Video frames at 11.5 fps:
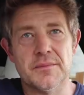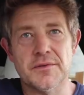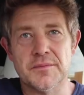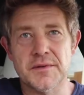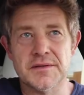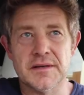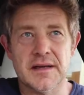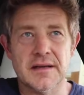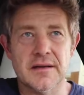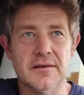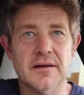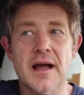Puth music, I
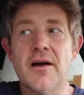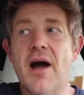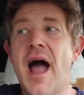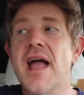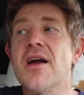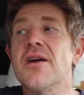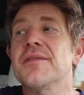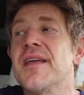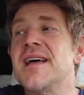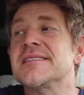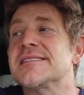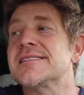go, I heard
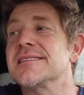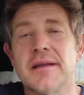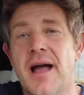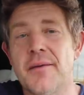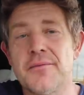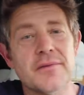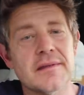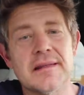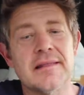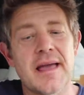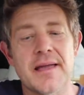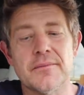this! I'm really
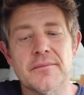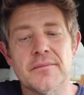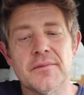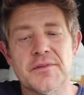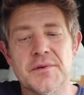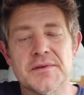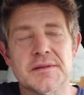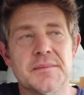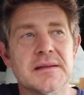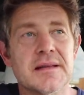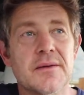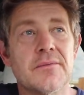lame with music
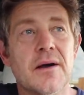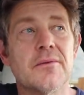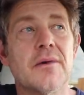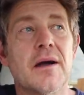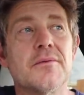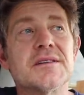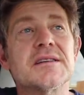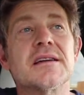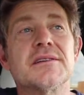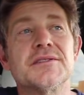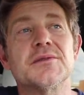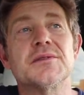because I wish I
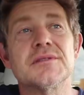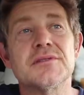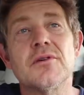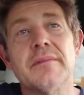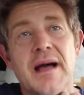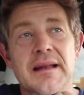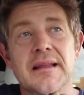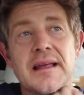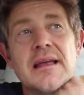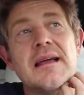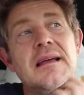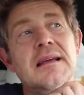could do it so
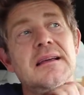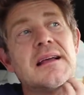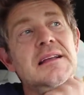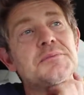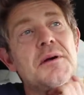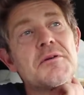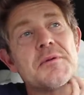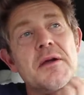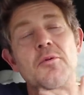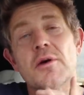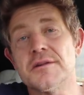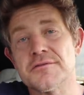badly. It's probably my
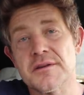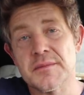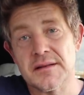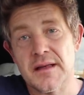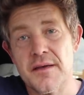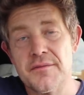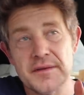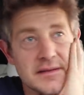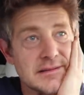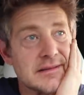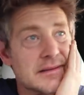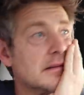one dream in life
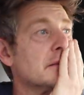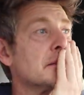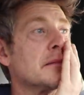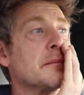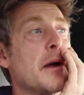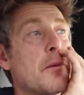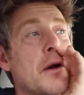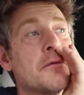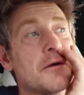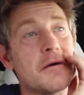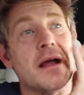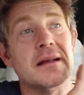is, my one
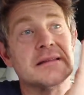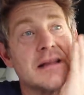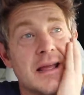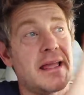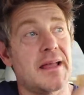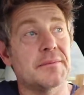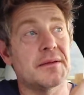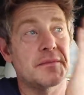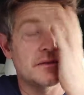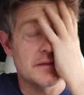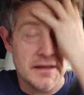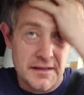regret is that I can't play
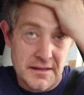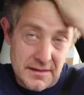music.